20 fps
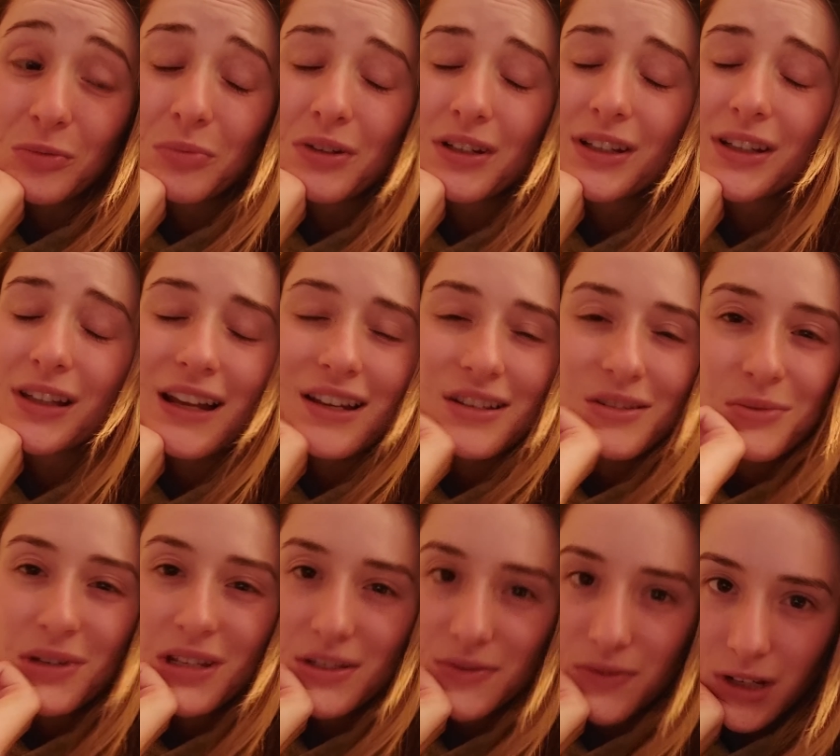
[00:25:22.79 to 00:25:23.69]
but last
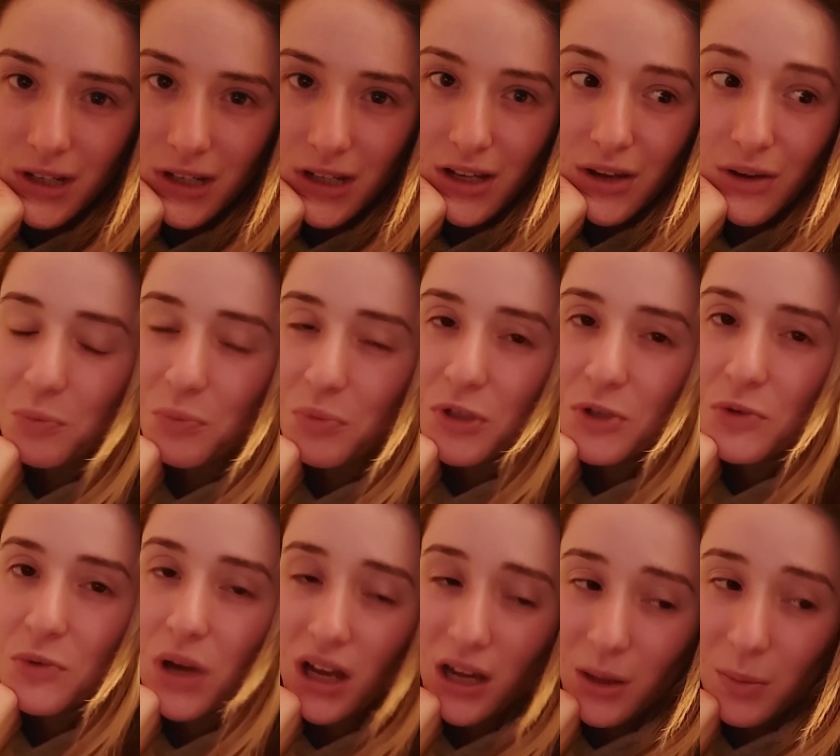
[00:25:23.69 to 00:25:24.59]
week's video blew
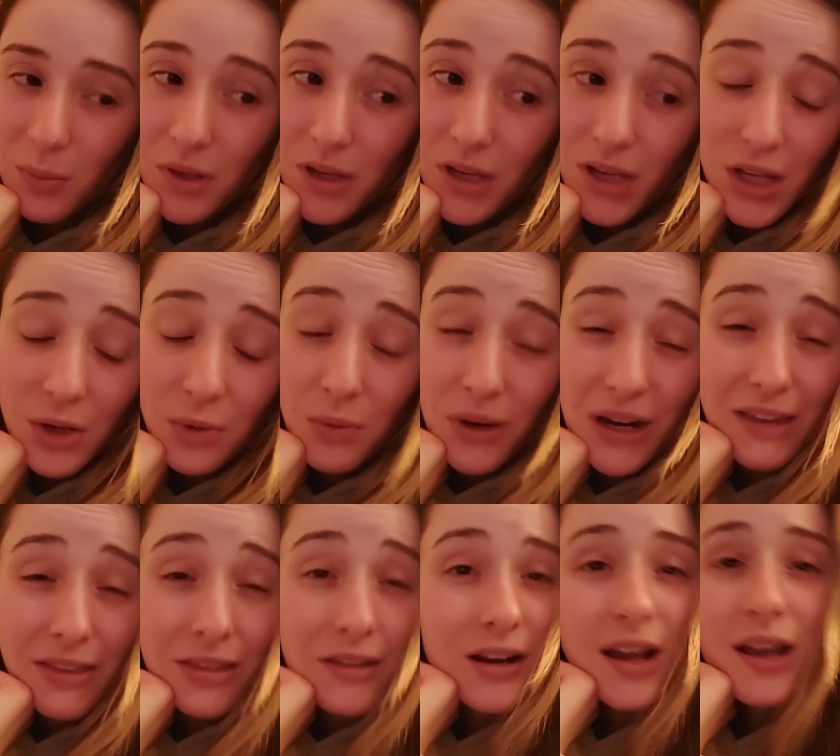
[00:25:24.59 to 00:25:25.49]
up in a way
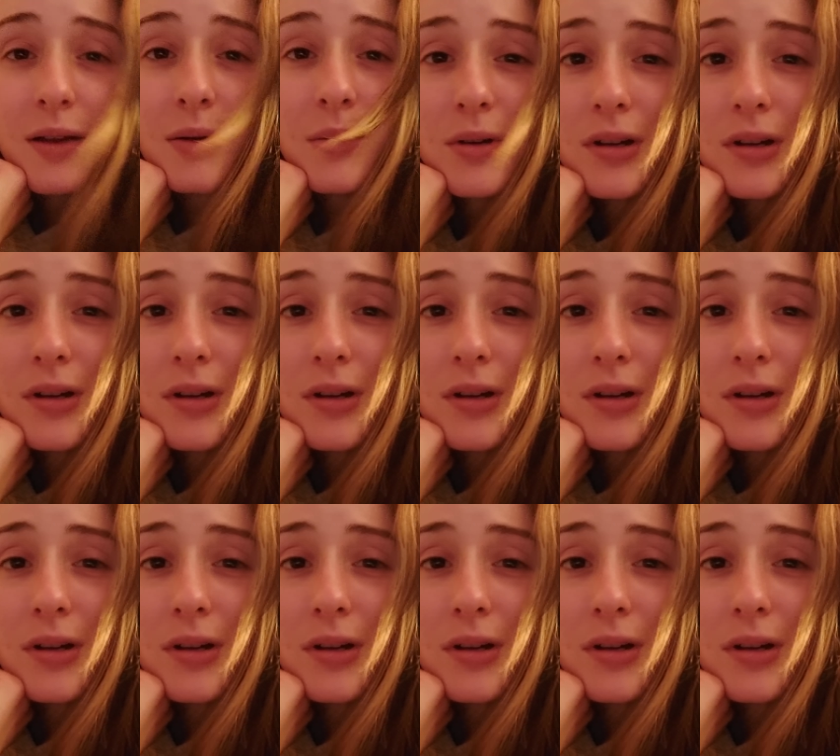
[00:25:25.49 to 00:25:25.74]
that I